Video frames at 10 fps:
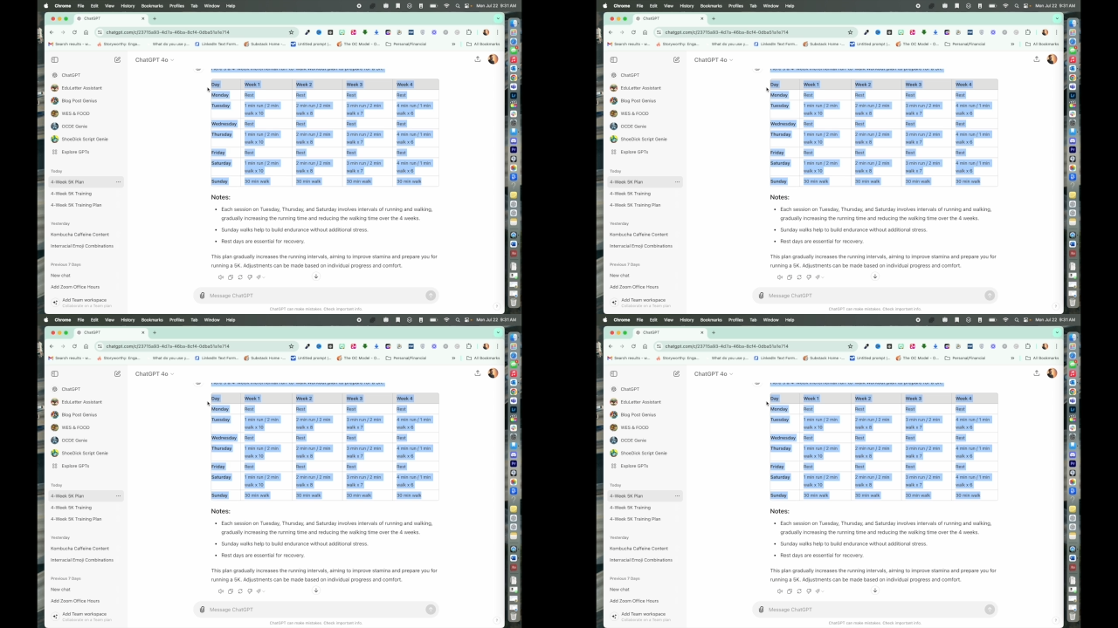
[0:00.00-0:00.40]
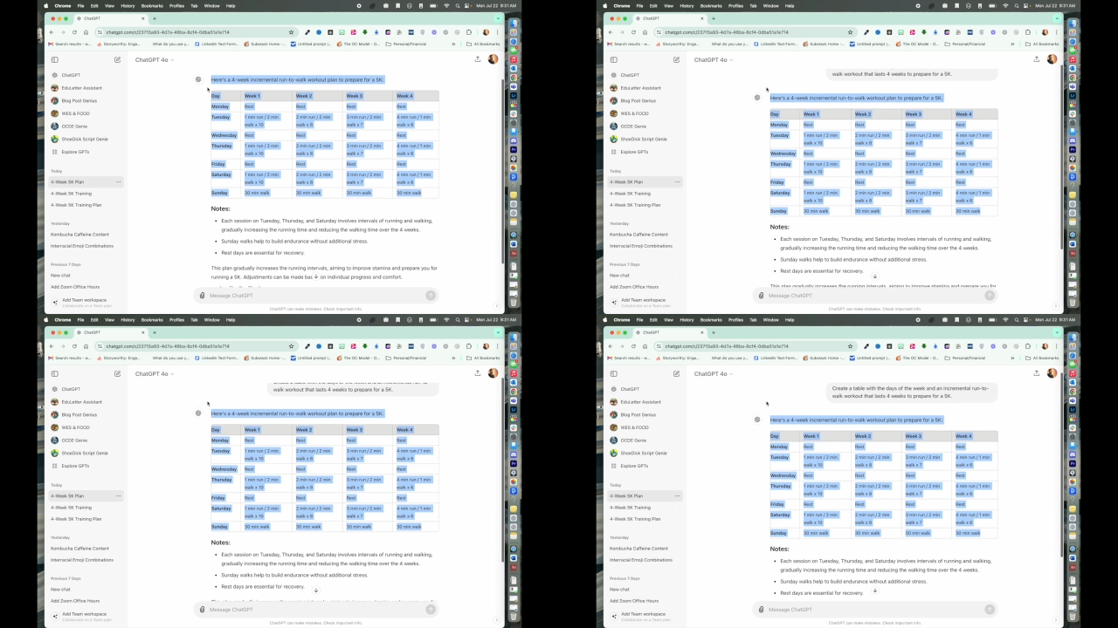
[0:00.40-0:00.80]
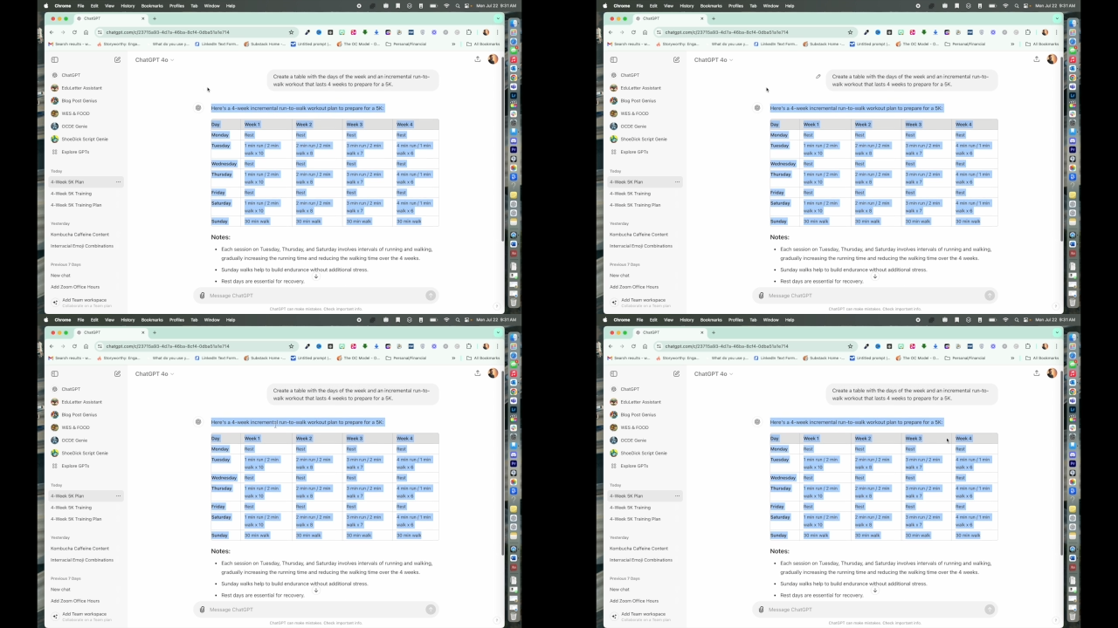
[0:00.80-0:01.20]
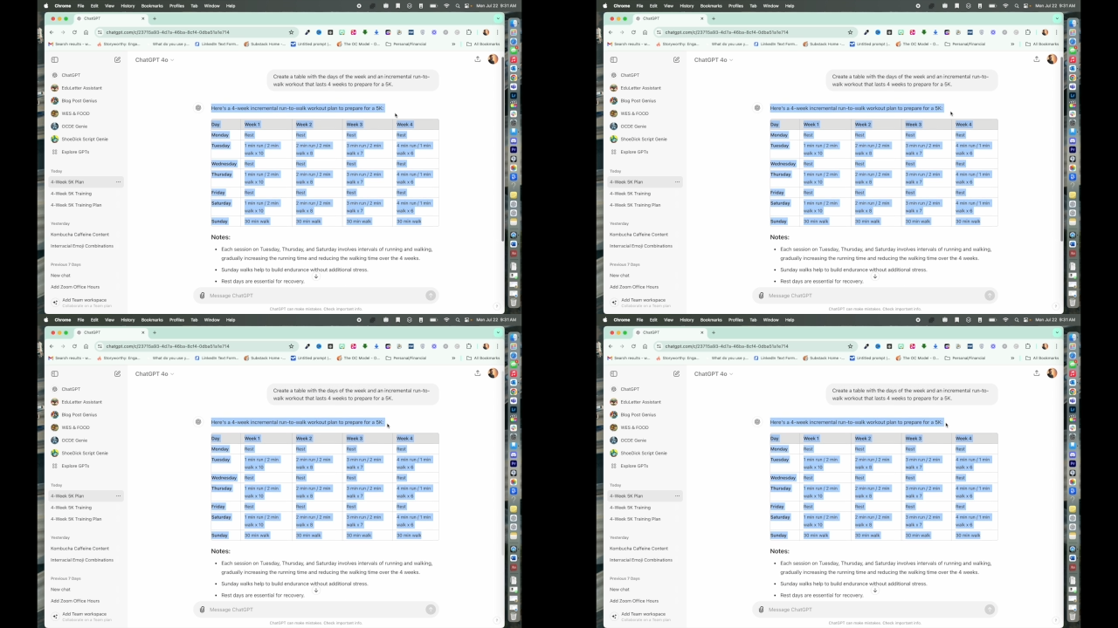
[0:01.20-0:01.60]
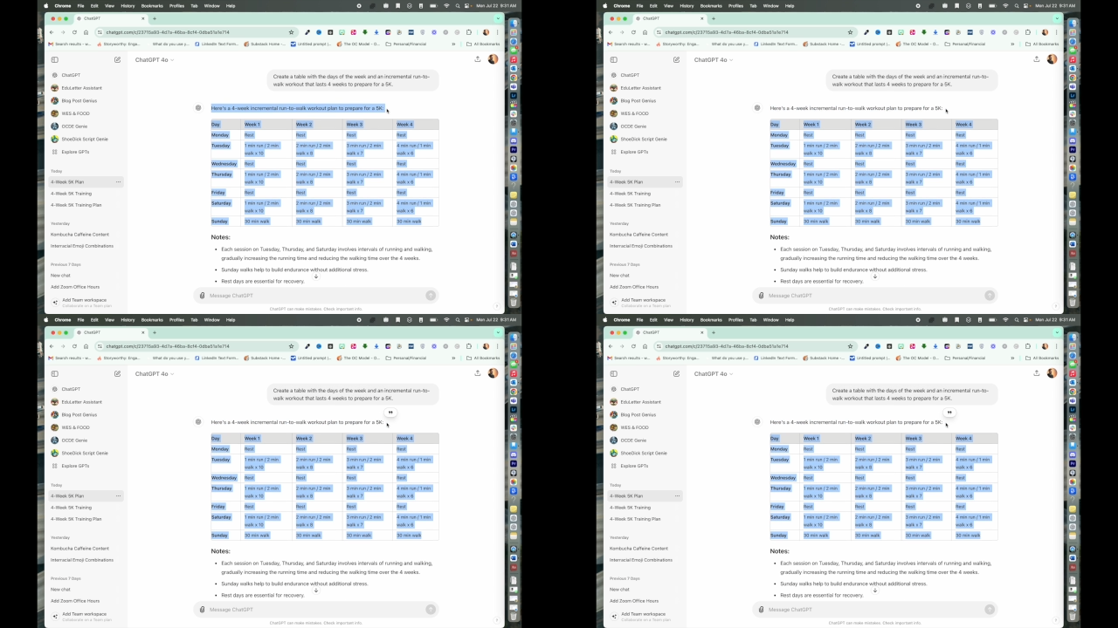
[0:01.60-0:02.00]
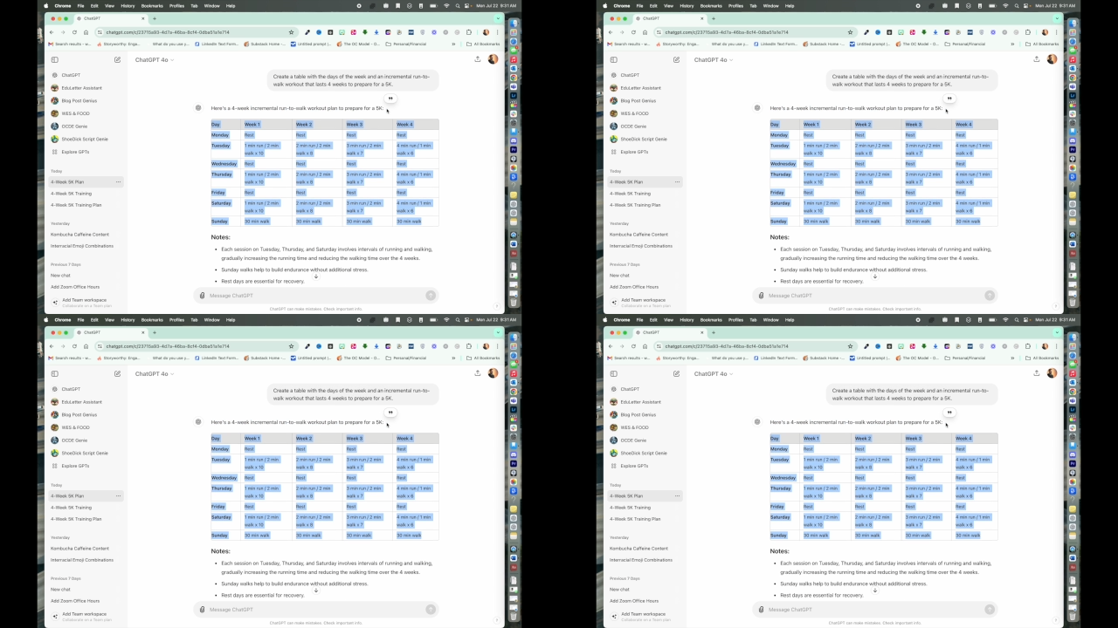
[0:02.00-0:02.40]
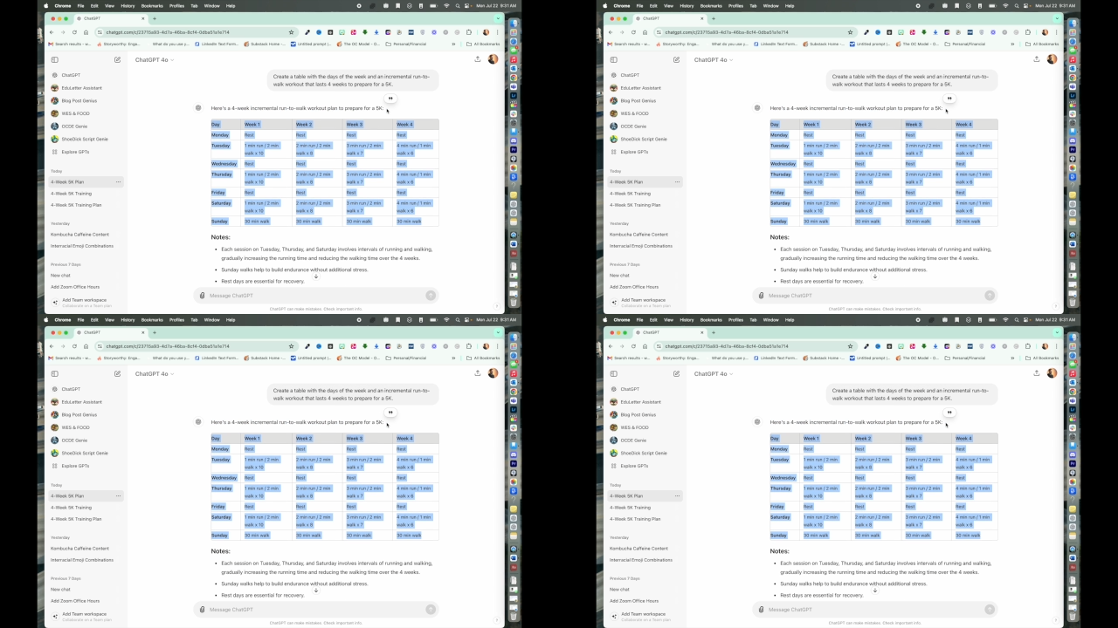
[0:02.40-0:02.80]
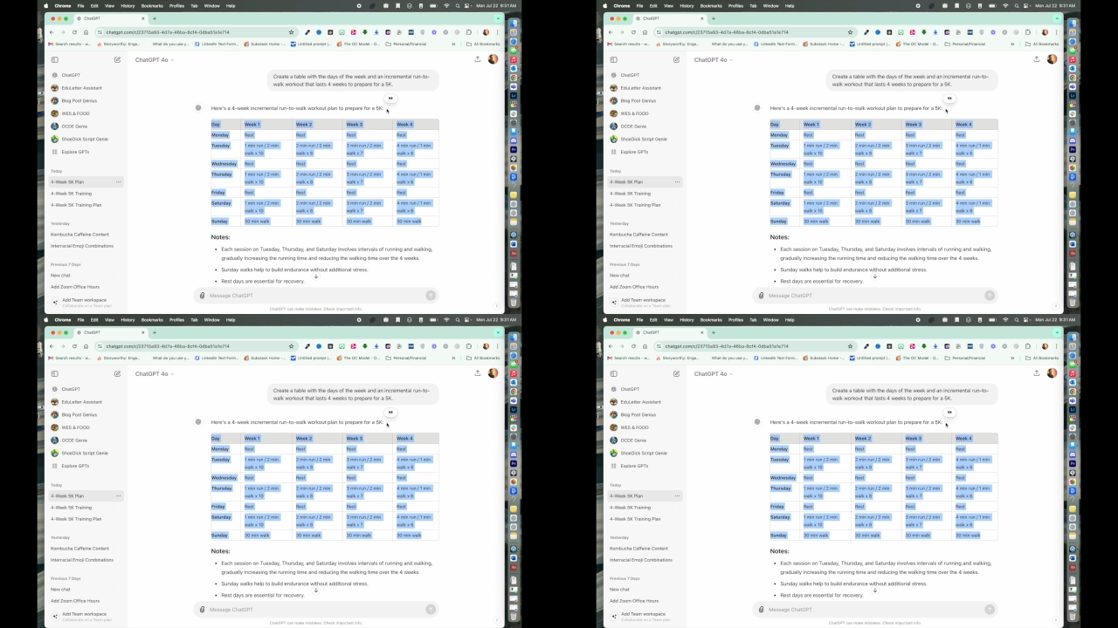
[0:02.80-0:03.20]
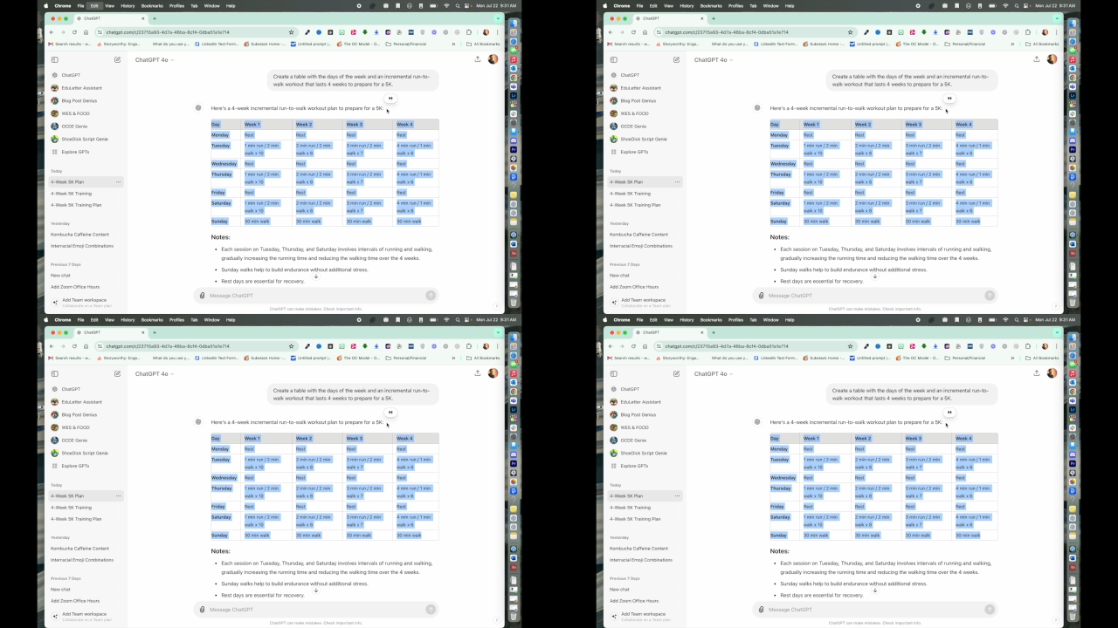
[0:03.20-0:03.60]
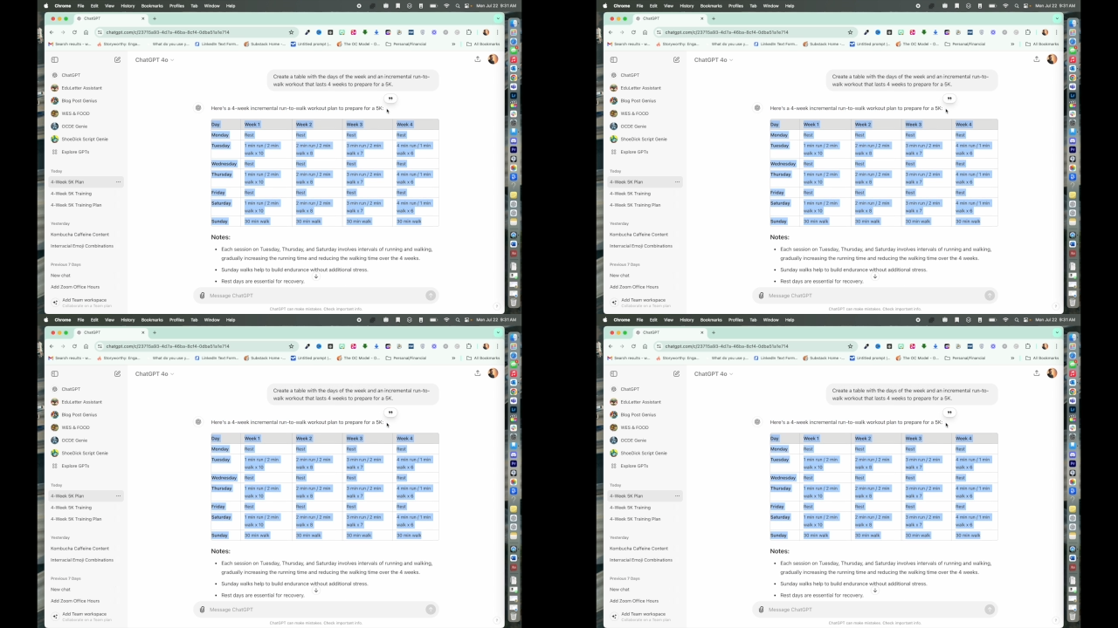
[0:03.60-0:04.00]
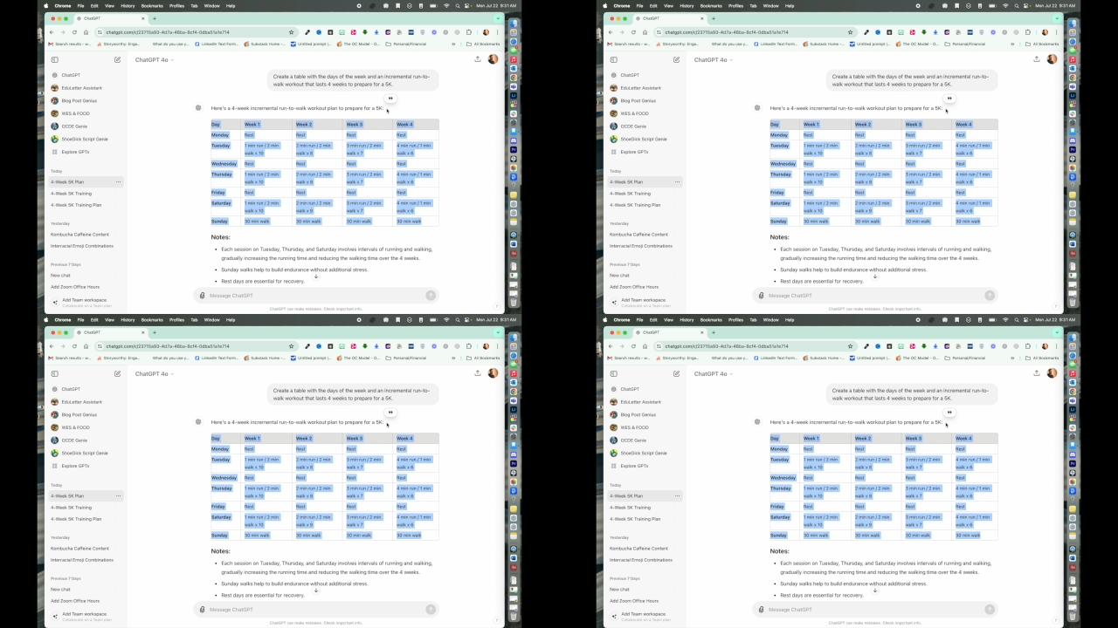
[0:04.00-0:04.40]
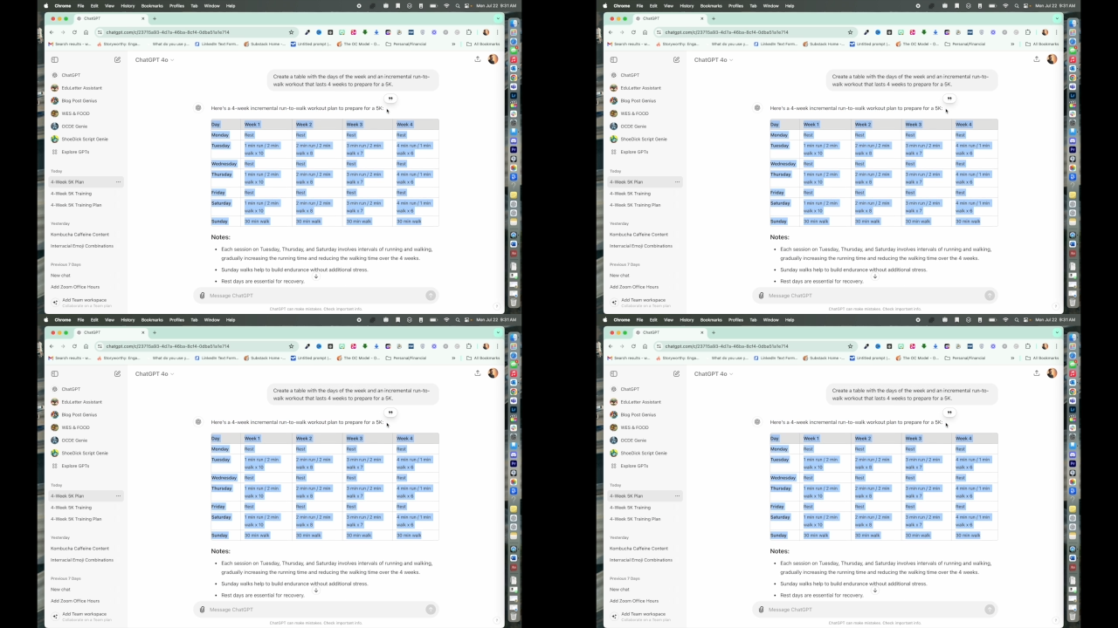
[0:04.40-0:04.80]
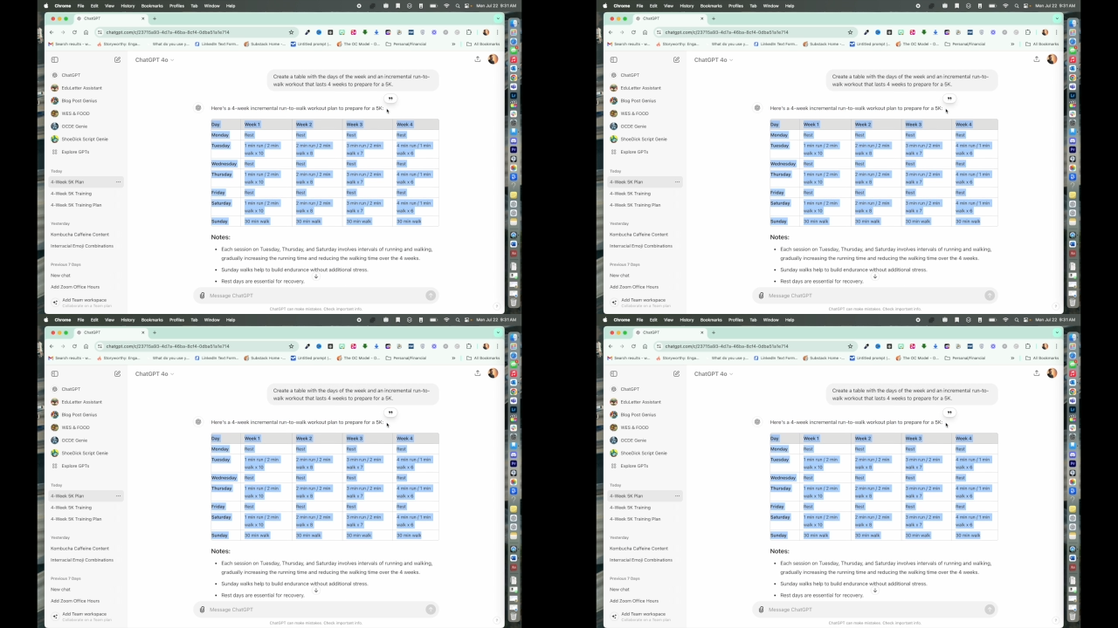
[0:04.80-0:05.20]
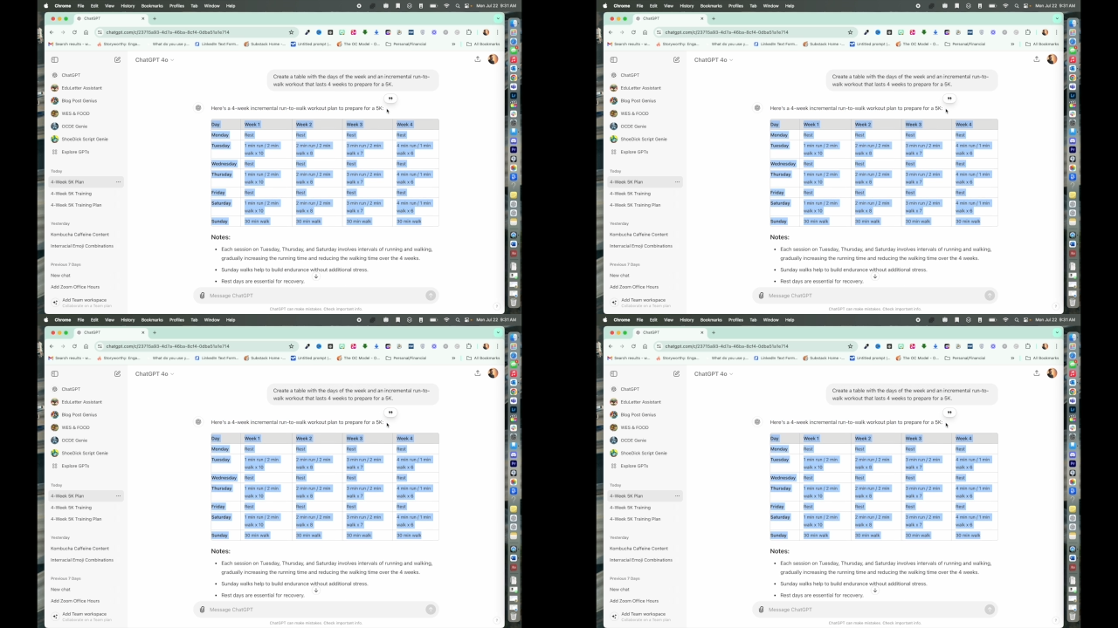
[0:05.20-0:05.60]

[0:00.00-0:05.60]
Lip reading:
No face is visible, so there are no lips to read.